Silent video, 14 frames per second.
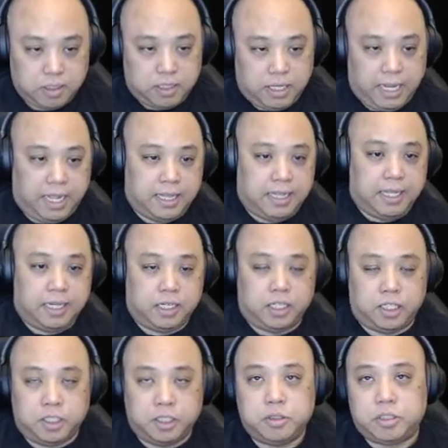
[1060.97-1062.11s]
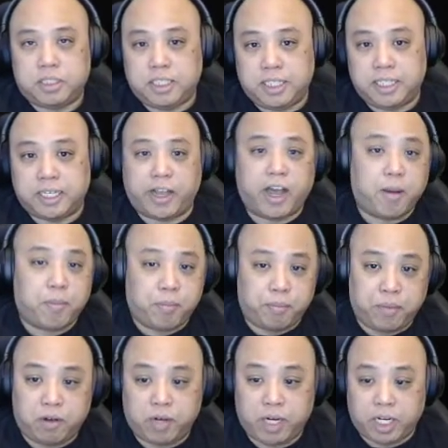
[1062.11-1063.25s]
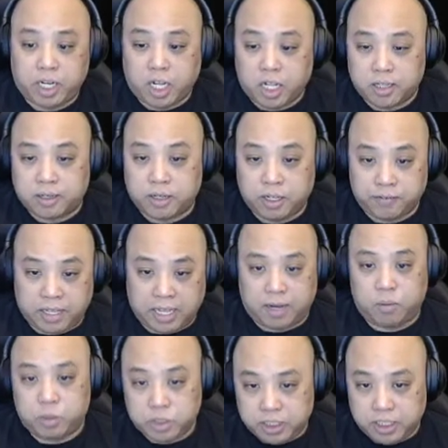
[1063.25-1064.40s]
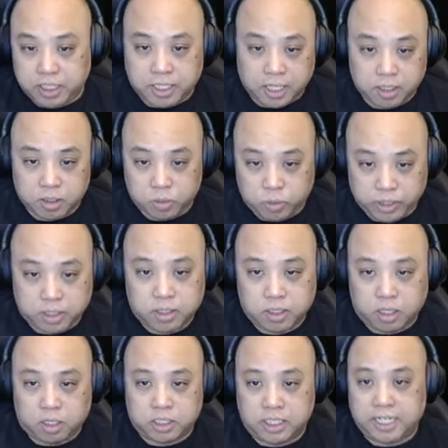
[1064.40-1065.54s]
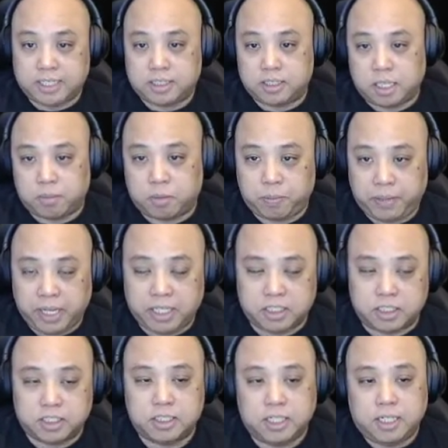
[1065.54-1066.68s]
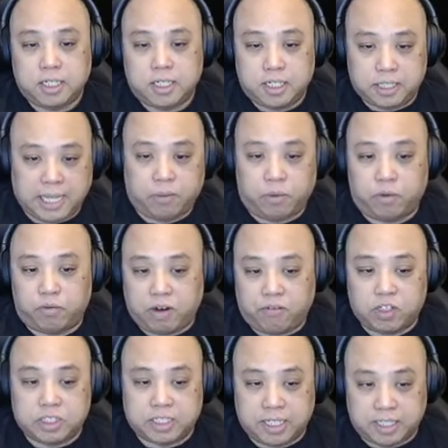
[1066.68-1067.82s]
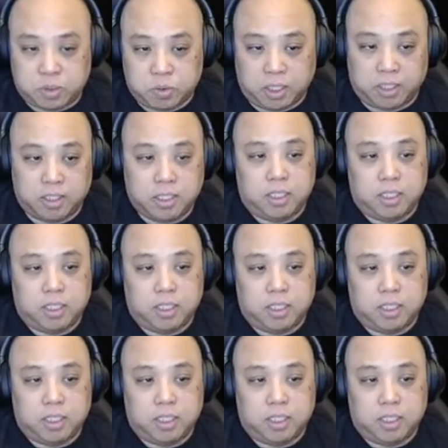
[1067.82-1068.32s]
And then you see the complementary color of that. And we'll see a color wheel on the next couple pages that will reference that as well.